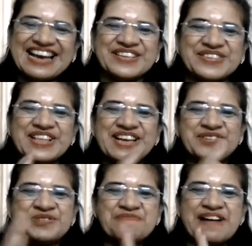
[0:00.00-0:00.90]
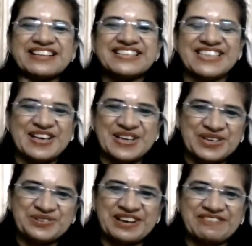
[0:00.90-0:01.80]
So there are two parts uh,
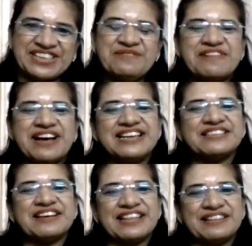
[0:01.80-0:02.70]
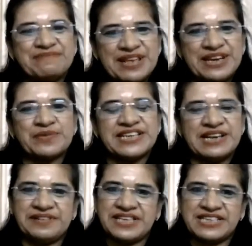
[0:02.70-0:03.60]
to a question. One is, yes. are many of the
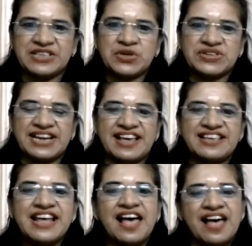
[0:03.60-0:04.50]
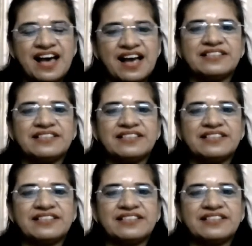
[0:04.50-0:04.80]
deliveries institutionalized? Yes,